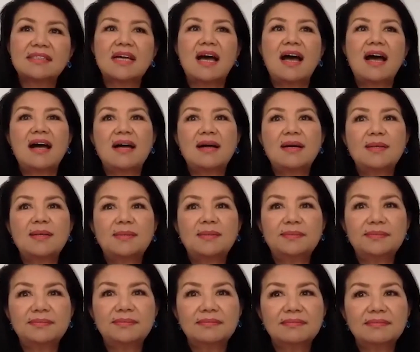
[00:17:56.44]

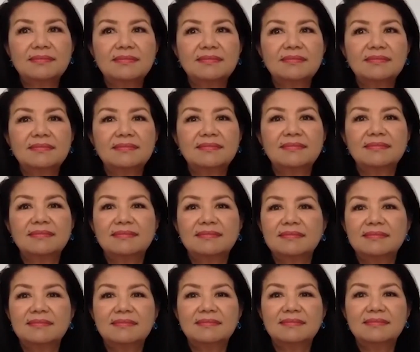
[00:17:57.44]
um,
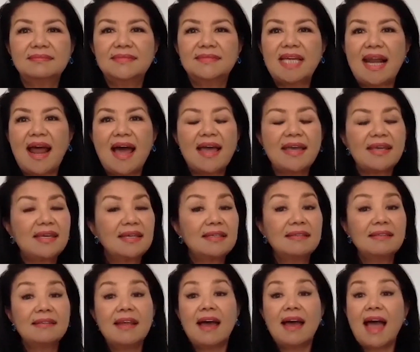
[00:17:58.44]
that I
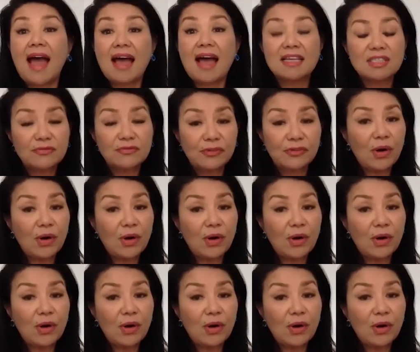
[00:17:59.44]
can ask for